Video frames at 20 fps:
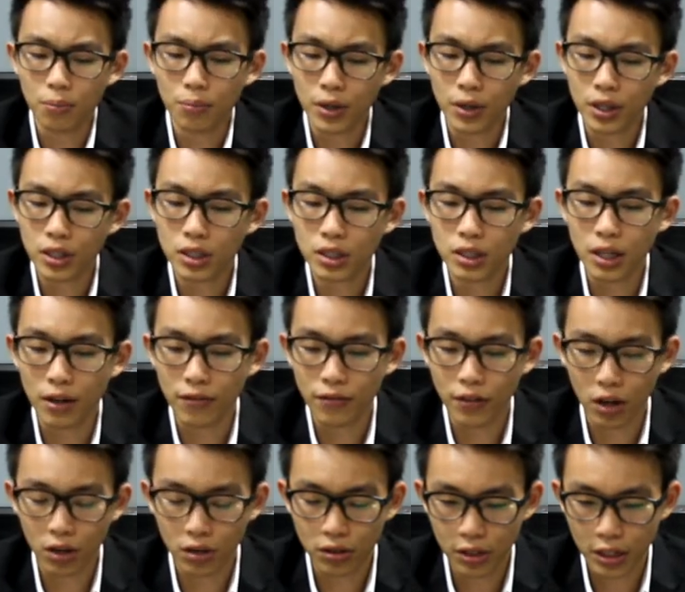Personally, I
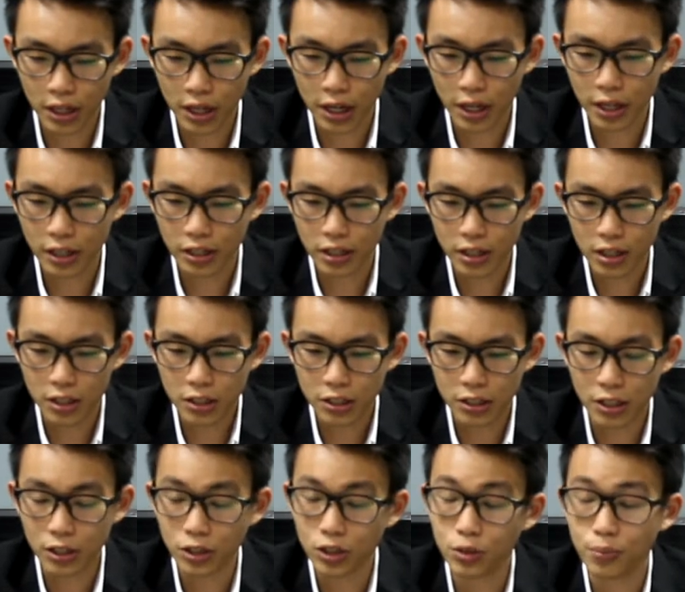felt that
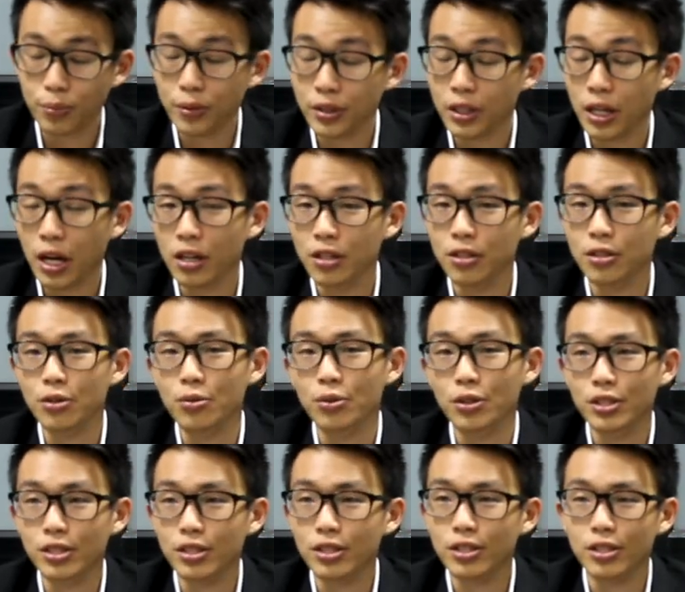the hospitality
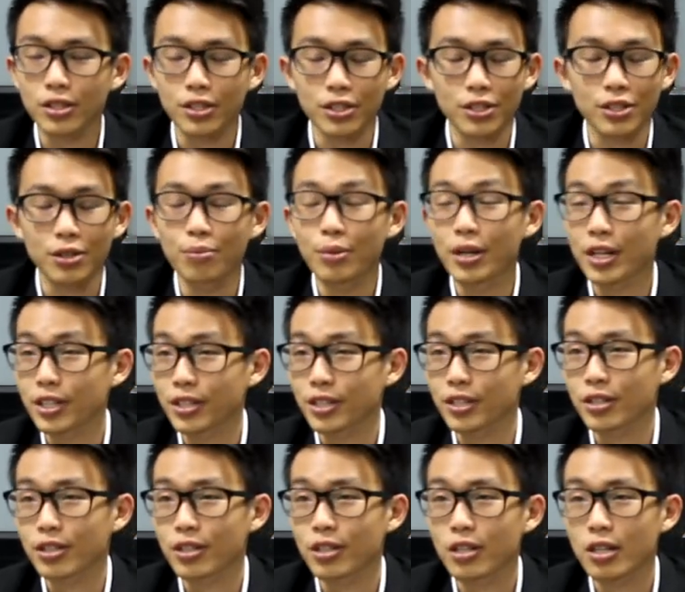was just
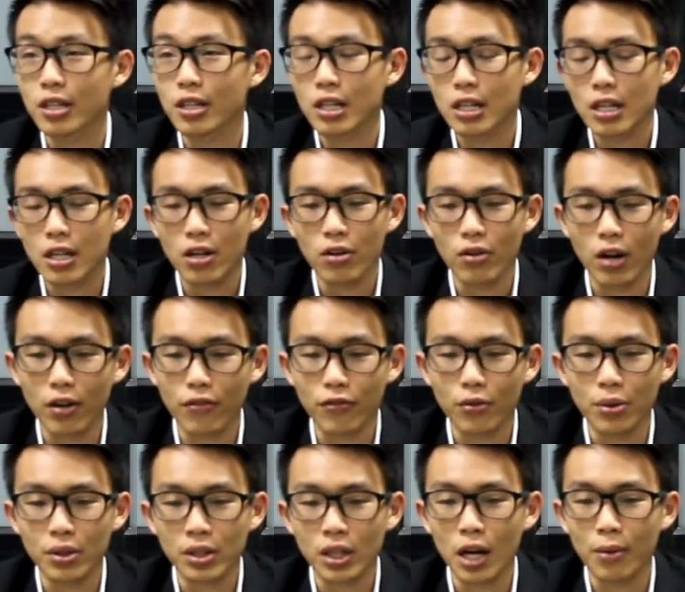amazing here. Right from
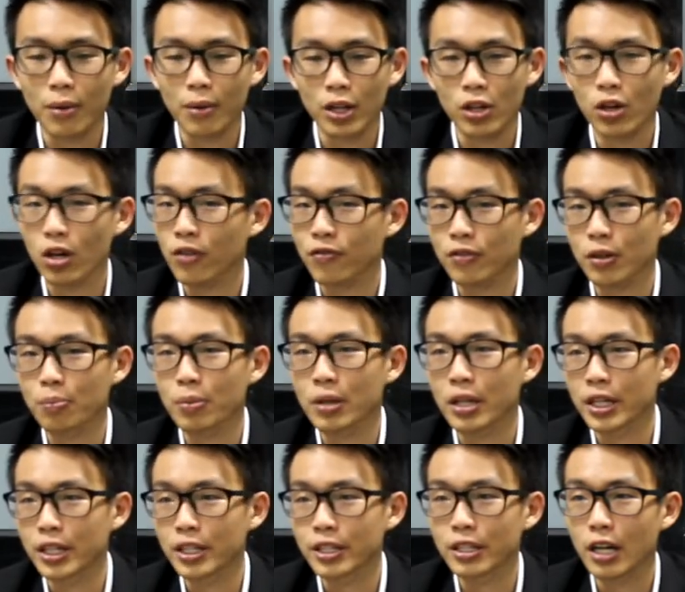the time I got off the
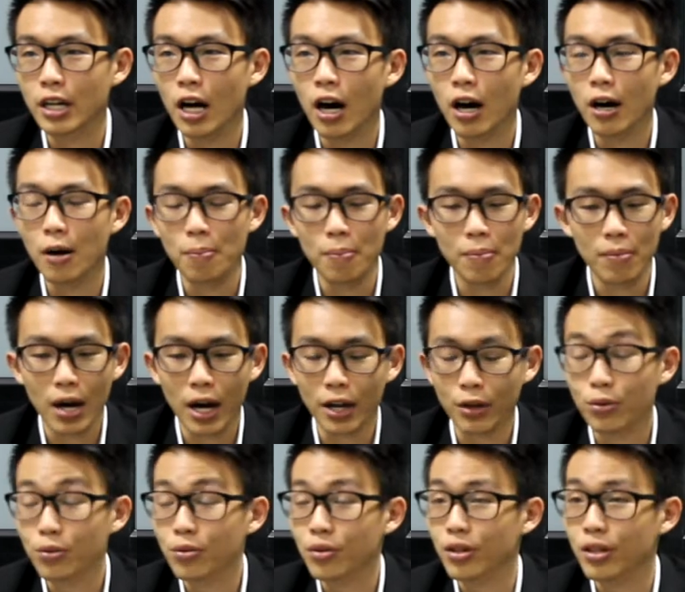plane, I
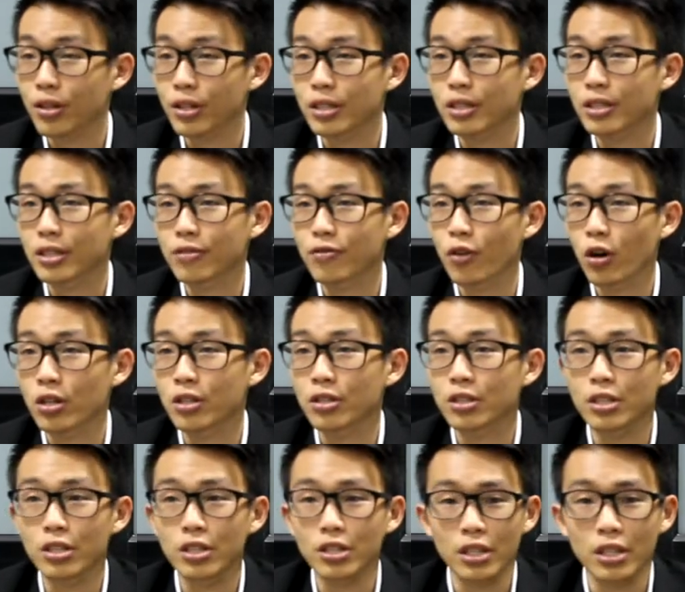don't think the
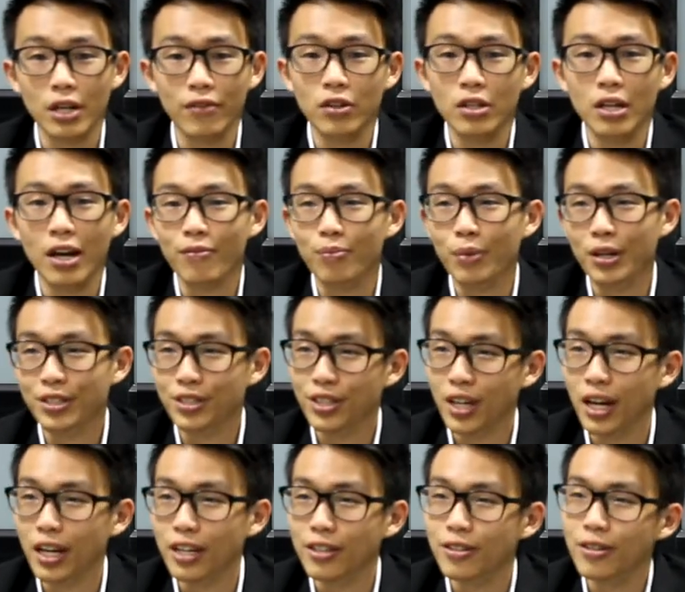volunteers ever left my
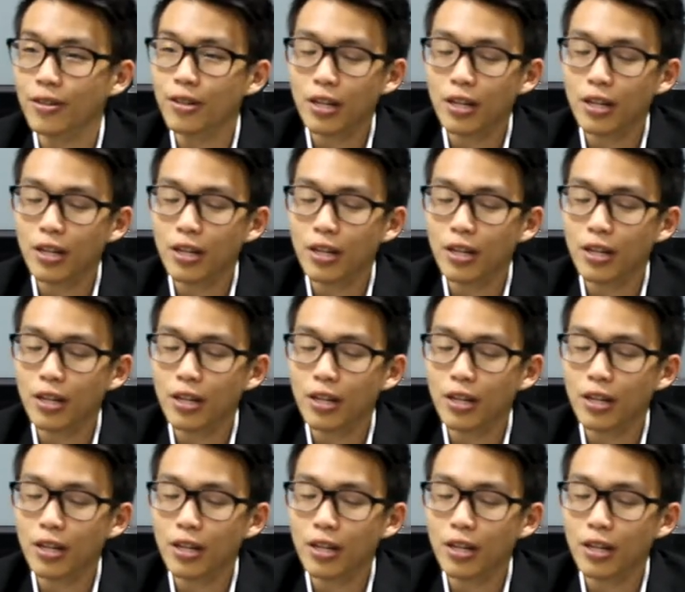side,